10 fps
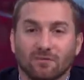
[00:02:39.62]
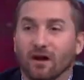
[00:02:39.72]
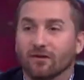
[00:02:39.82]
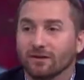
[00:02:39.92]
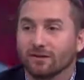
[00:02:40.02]
Had some
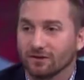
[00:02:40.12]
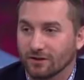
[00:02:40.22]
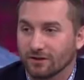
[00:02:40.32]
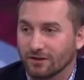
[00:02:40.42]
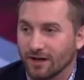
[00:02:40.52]
very
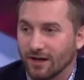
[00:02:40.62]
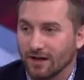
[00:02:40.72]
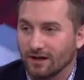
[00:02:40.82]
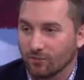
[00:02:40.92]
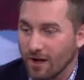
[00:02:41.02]
good
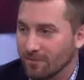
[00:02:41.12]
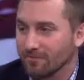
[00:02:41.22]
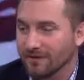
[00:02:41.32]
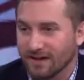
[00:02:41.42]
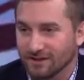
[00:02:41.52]

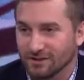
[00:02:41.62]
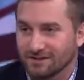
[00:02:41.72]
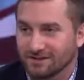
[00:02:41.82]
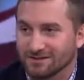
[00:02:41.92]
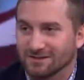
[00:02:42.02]

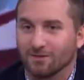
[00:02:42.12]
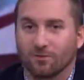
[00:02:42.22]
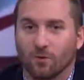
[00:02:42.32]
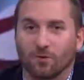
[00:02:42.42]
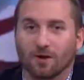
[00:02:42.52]
ramifications
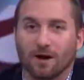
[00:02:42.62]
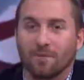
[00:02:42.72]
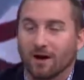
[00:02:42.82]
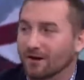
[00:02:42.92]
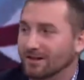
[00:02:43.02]
for
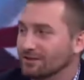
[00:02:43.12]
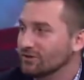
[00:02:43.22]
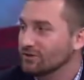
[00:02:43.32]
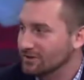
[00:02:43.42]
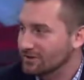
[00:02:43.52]
American